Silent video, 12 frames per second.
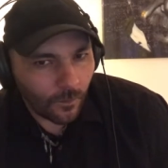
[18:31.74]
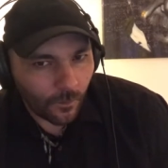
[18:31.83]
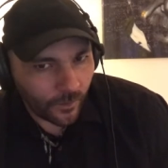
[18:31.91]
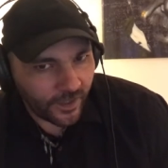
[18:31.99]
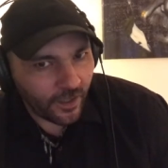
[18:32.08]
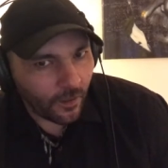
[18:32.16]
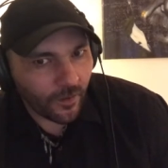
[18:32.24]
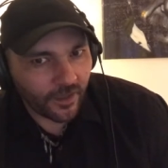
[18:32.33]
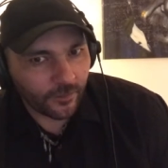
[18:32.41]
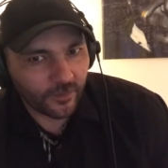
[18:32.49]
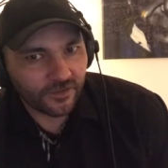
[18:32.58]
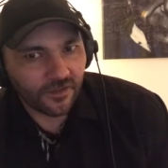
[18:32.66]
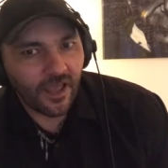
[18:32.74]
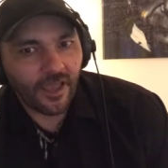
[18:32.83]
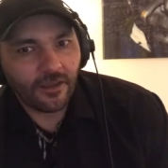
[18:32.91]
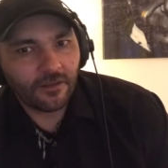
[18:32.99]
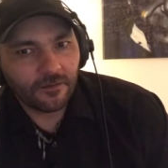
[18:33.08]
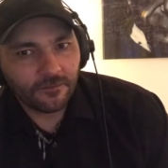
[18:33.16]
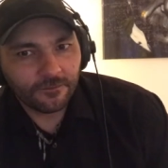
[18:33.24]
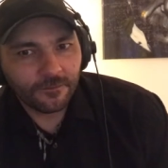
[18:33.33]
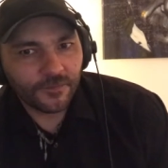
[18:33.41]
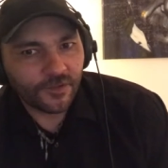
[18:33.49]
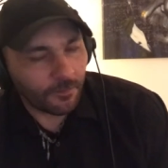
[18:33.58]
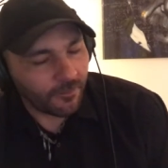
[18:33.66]
We know what it was like.
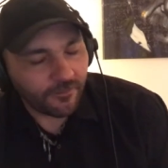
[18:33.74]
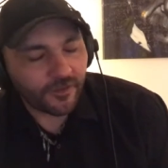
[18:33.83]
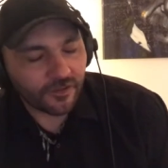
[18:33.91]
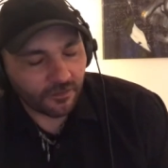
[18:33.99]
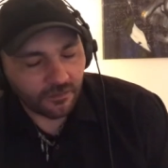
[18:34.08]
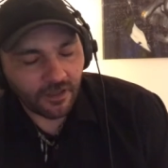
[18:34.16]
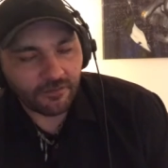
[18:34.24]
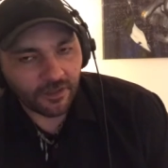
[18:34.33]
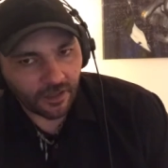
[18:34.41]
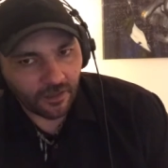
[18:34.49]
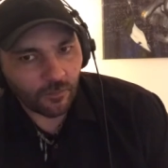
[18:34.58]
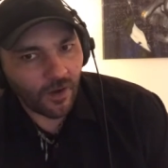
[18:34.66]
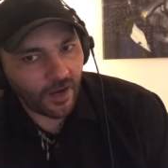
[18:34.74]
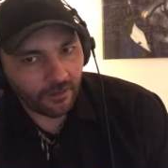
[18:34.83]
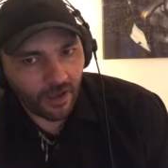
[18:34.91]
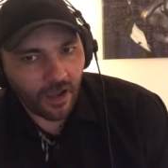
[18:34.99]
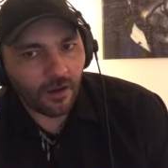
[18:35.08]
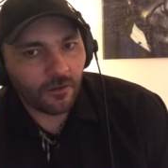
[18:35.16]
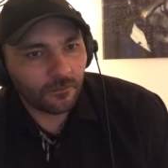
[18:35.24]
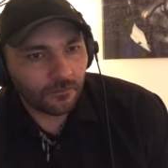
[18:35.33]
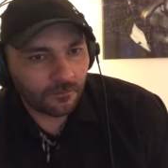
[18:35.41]
Some of us are living it right now.